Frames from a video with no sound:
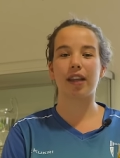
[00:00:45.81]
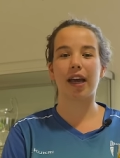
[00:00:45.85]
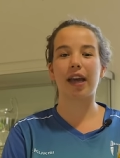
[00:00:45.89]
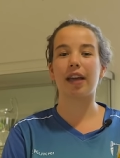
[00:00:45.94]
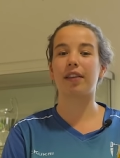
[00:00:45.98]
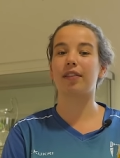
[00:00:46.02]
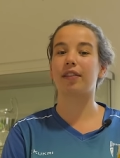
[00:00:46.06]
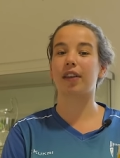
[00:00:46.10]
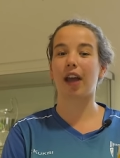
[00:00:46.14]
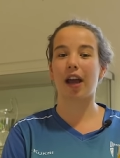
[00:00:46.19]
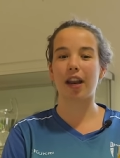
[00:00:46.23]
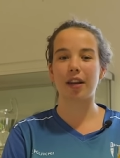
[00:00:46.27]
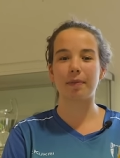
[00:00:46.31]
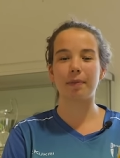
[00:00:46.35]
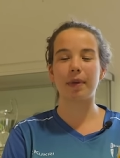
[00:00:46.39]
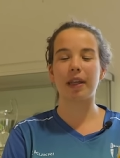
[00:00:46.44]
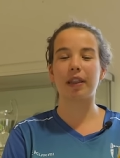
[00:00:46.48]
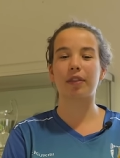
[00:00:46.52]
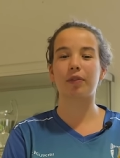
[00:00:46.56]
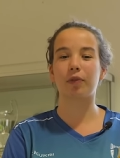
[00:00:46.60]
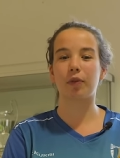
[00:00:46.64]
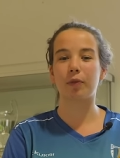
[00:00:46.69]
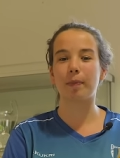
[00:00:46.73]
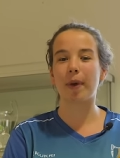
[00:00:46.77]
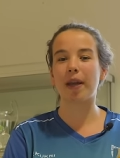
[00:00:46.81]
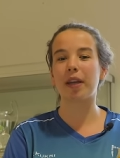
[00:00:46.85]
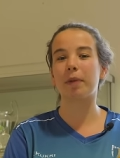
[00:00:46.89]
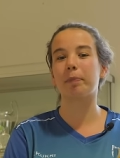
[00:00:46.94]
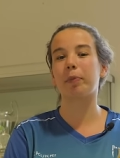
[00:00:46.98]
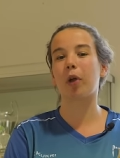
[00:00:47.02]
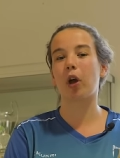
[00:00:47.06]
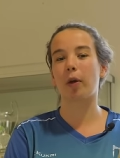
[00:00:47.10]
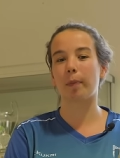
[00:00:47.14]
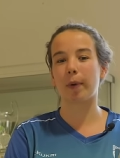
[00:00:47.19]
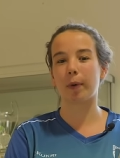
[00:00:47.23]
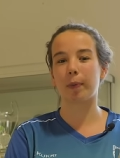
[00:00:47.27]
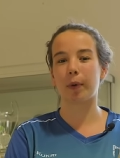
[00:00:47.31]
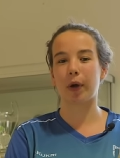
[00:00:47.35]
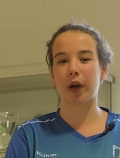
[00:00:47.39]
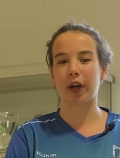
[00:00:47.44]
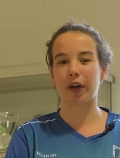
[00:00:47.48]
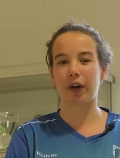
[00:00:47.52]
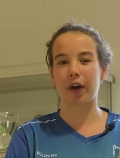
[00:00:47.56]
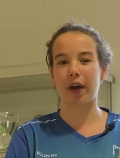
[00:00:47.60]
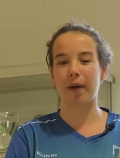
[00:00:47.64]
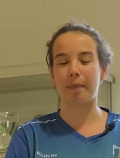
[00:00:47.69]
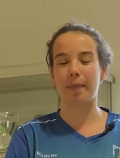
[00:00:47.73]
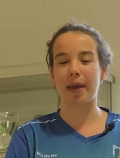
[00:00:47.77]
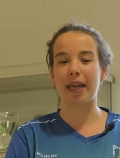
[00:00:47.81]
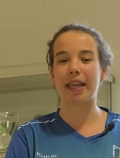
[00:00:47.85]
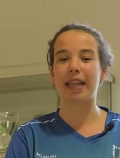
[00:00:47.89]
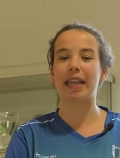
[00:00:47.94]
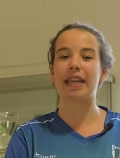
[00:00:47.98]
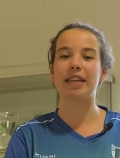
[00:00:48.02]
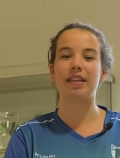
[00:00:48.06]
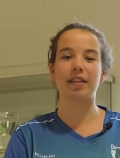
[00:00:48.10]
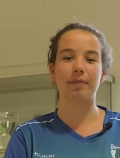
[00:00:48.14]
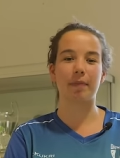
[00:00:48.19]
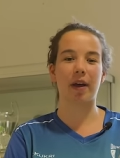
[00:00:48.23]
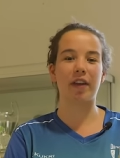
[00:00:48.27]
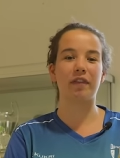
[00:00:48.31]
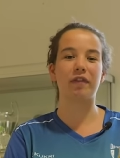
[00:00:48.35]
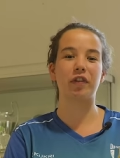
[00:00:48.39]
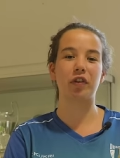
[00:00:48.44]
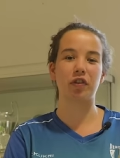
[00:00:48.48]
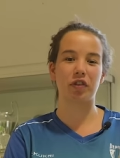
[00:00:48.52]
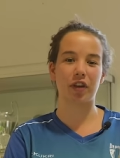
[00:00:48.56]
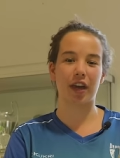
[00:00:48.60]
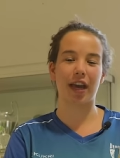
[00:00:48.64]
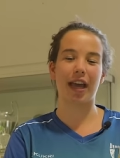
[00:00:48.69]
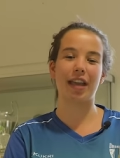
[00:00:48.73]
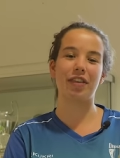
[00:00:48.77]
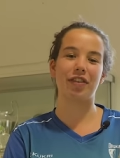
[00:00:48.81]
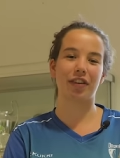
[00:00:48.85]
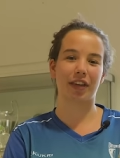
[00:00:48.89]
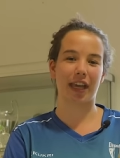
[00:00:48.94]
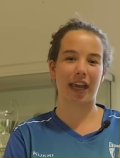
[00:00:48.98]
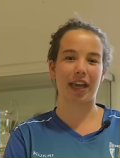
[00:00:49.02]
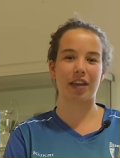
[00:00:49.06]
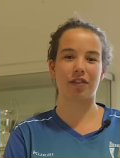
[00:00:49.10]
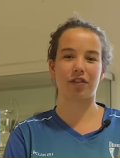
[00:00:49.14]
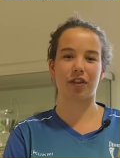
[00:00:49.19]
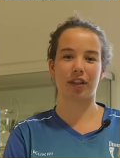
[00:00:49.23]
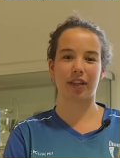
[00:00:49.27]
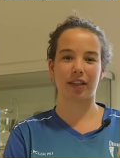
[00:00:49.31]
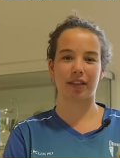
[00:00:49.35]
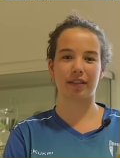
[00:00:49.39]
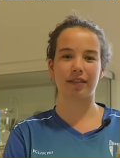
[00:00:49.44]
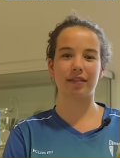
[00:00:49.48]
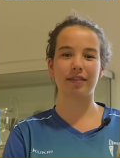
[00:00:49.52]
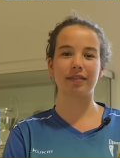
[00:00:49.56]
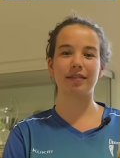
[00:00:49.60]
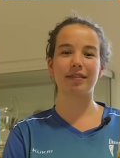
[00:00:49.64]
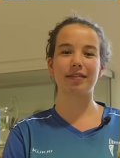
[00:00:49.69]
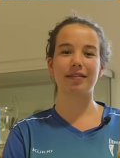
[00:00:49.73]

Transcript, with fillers: that has guided me through my diploma program and into my future education.